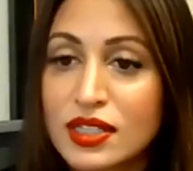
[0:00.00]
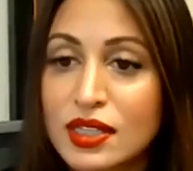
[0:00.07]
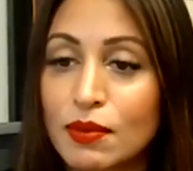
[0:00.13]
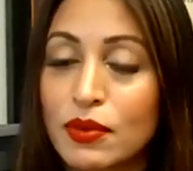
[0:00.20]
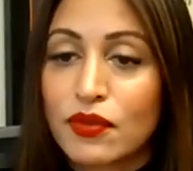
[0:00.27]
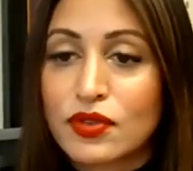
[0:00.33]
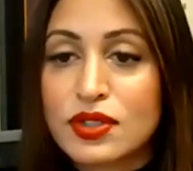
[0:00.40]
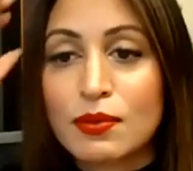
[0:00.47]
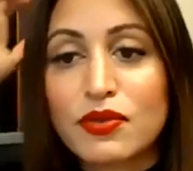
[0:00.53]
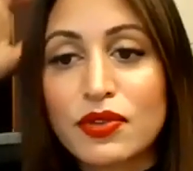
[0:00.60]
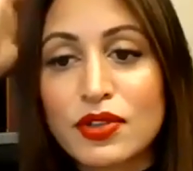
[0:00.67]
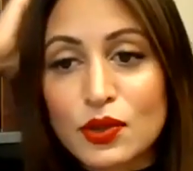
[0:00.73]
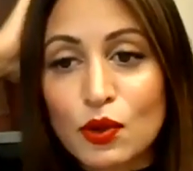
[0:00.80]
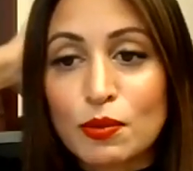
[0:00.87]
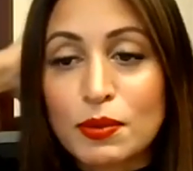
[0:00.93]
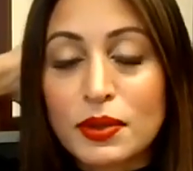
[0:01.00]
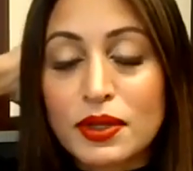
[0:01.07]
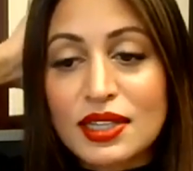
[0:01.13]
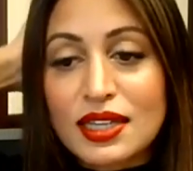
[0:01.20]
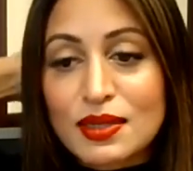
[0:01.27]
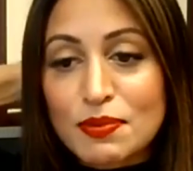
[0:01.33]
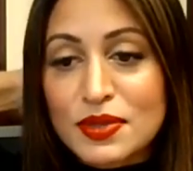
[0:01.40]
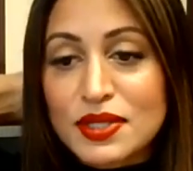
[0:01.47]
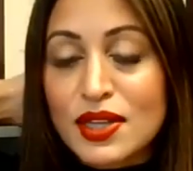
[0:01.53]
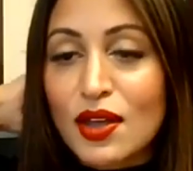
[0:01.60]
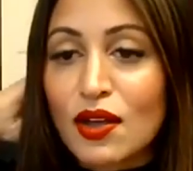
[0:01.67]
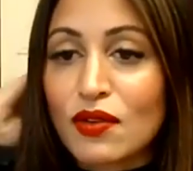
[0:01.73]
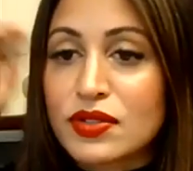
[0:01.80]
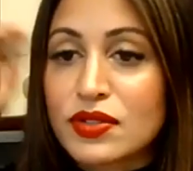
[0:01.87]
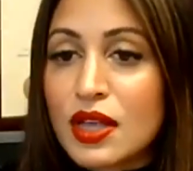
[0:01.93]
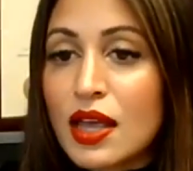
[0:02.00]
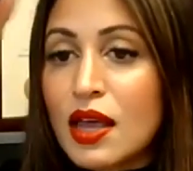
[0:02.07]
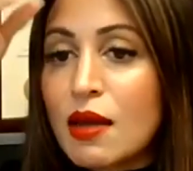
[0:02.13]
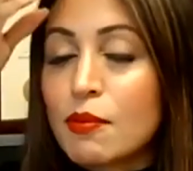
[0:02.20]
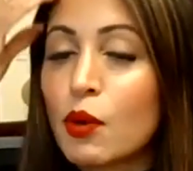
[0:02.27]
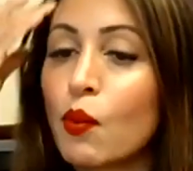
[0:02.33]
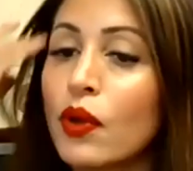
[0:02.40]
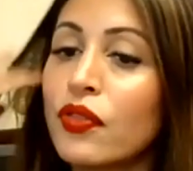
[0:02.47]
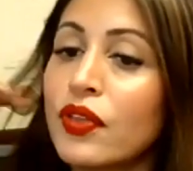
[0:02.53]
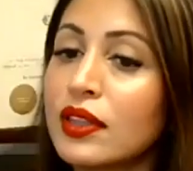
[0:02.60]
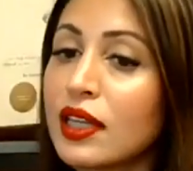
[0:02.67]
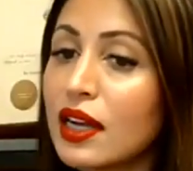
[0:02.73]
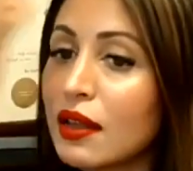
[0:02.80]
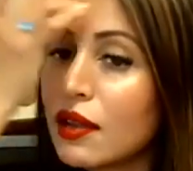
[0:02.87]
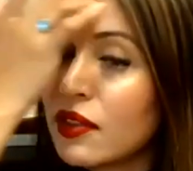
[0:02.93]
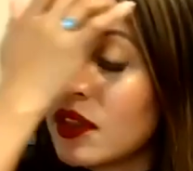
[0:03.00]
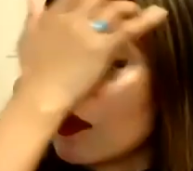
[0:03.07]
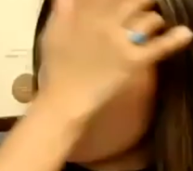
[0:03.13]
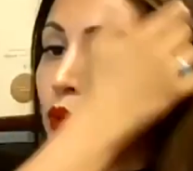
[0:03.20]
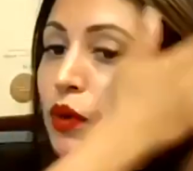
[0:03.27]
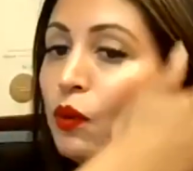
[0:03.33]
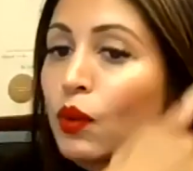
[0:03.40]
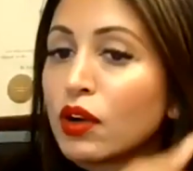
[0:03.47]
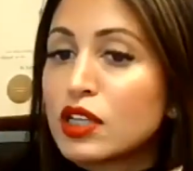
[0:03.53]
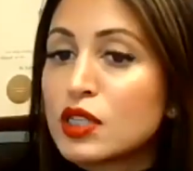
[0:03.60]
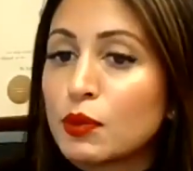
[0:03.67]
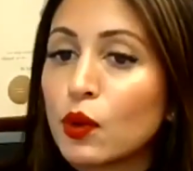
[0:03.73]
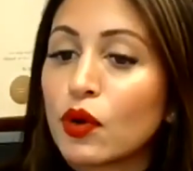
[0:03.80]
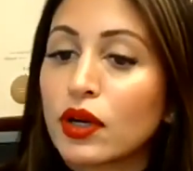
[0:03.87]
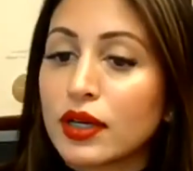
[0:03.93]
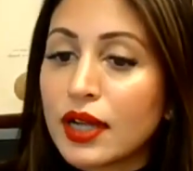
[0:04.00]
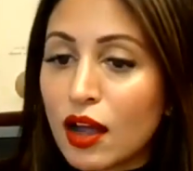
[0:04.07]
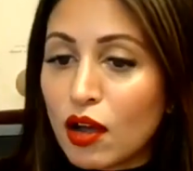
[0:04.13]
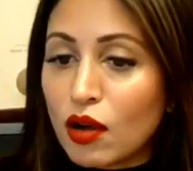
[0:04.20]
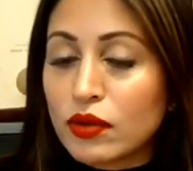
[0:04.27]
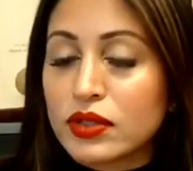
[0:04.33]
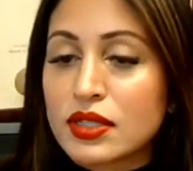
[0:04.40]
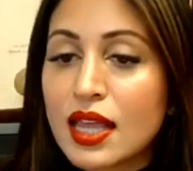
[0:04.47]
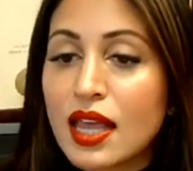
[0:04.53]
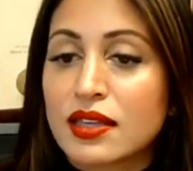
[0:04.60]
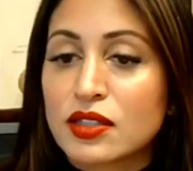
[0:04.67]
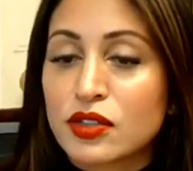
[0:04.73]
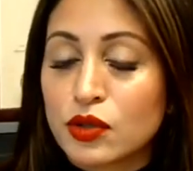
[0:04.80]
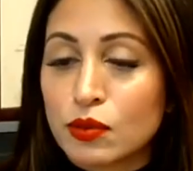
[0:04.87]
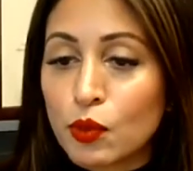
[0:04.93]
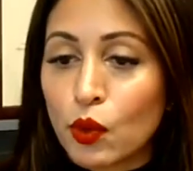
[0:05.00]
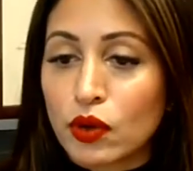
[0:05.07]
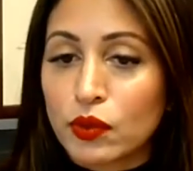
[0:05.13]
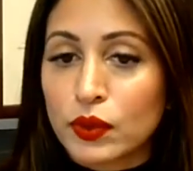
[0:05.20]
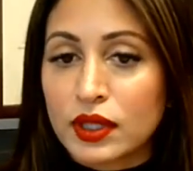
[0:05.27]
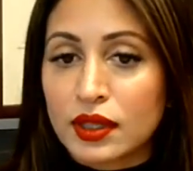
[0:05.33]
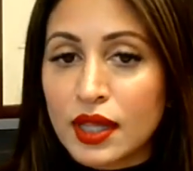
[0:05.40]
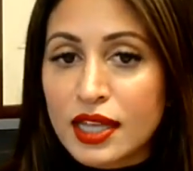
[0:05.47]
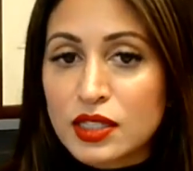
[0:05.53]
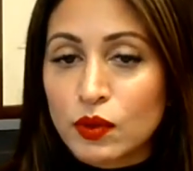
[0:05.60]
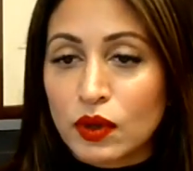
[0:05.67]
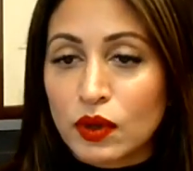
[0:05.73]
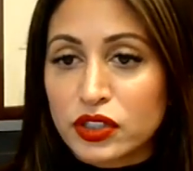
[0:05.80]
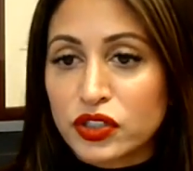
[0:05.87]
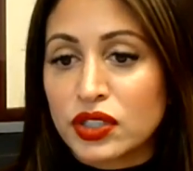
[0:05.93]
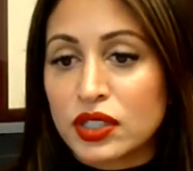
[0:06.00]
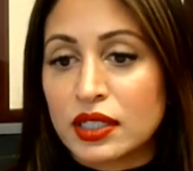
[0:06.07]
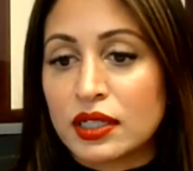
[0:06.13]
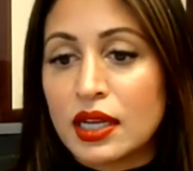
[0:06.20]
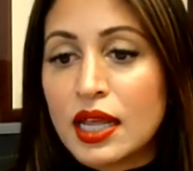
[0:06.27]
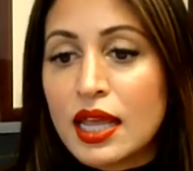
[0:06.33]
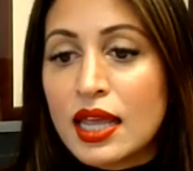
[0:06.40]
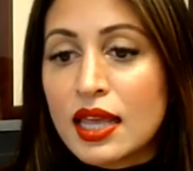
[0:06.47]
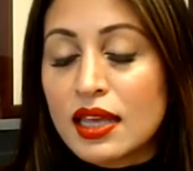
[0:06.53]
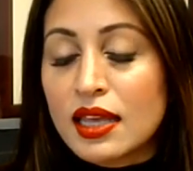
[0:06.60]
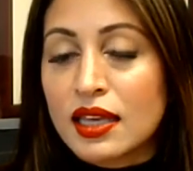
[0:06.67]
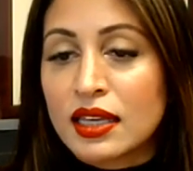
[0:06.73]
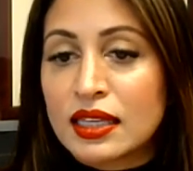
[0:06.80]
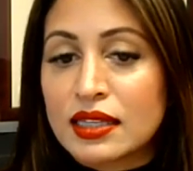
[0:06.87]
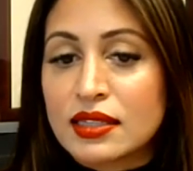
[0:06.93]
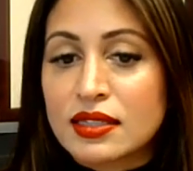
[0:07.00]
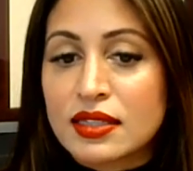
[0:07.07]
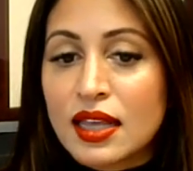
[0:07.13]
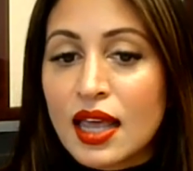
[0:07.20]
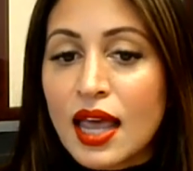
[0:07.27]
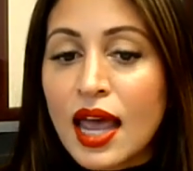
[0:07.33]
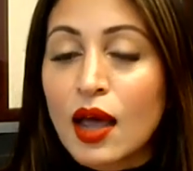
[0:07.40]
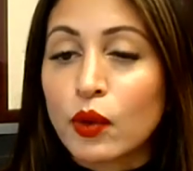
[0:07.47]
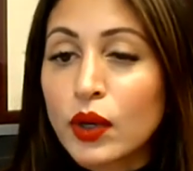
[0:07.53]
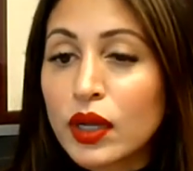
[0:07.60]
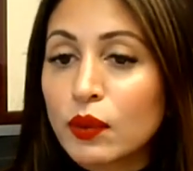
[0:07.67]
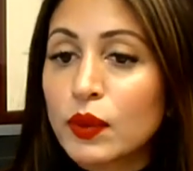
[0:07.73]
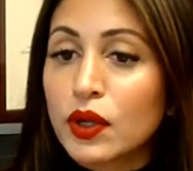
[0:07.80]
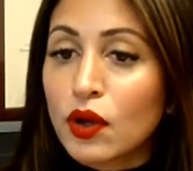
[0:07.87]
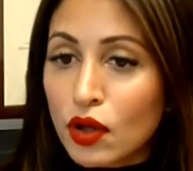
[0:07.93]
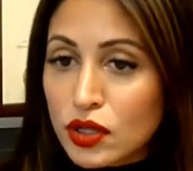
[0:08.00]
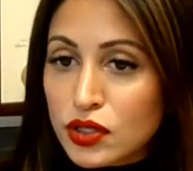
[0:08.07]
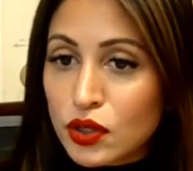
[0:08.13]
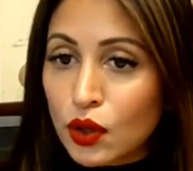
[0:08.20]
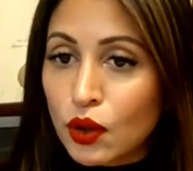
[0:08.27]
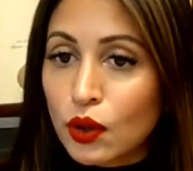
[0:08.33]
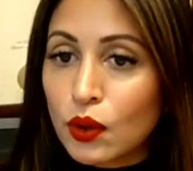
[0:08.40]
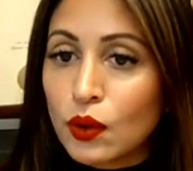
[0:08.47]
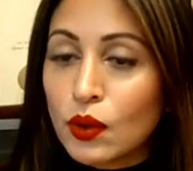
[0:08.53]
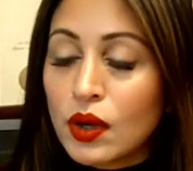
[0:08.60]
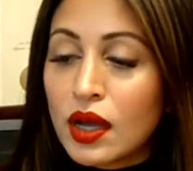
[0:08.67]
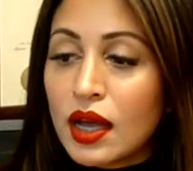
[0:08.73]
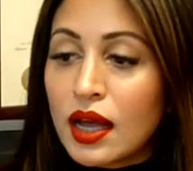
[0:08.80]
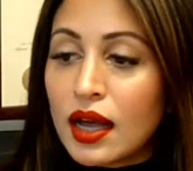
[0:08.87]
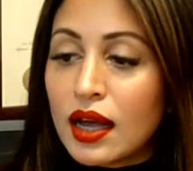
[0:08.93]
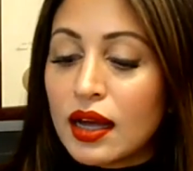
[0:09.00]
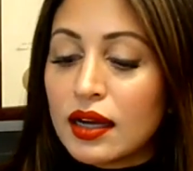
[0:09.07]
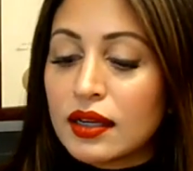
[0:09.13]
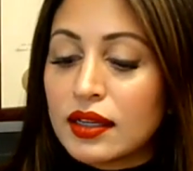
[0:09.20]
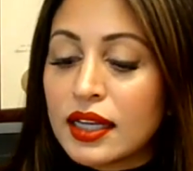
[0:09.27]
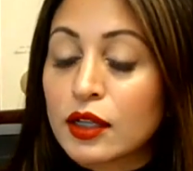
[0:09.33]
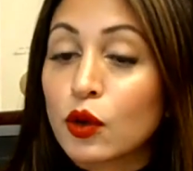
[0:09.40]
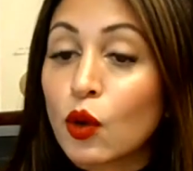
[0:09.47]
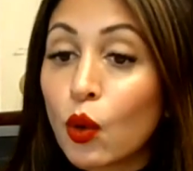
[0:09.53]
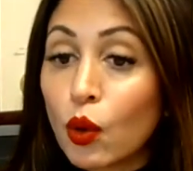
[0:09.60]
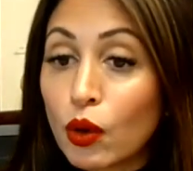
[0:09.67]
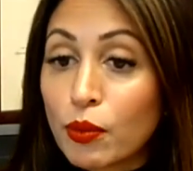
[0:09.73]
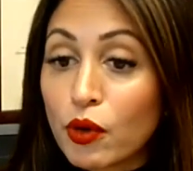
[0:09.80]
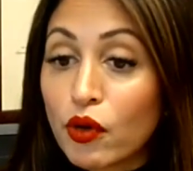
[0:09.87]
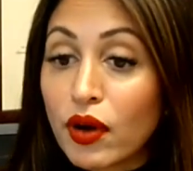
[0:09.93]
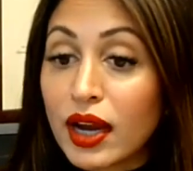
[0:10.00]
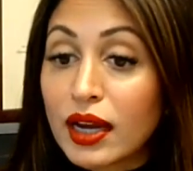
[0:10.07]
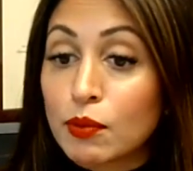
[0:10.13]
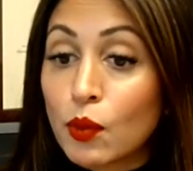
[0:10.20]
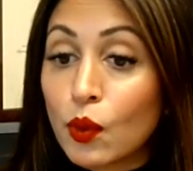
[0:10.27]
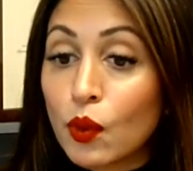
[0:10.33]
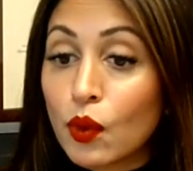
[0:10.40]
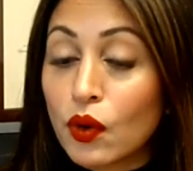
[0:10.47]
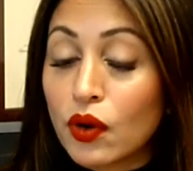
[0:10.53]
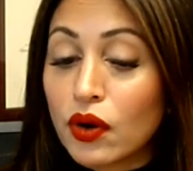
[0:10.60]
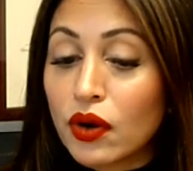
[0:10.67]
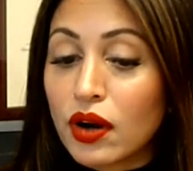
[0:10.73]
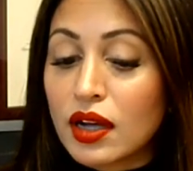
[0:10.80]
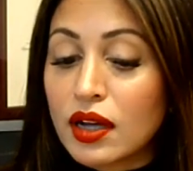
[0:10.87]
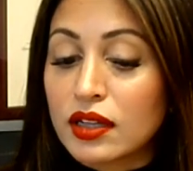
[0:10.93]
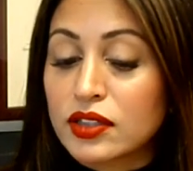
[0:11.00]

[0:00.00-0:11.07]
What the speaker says: some of the school buildings themselves. But one thing that I think we're exploring now, this has to do more with the last question, is how can we also incorporate more